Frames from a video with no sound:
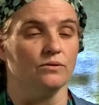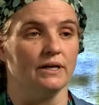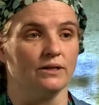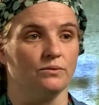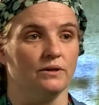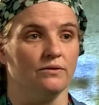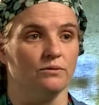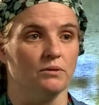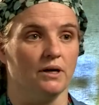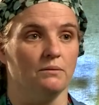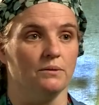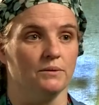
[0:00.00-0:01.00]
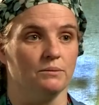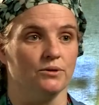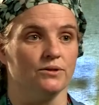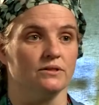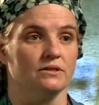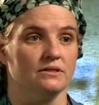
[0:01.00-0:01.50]
correct whatever problem the
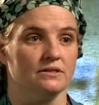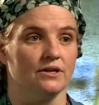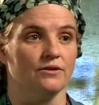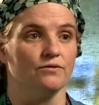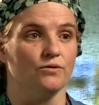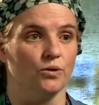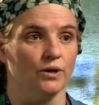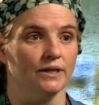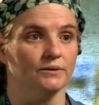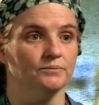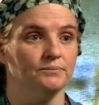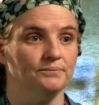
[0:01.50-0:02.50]
person is there for.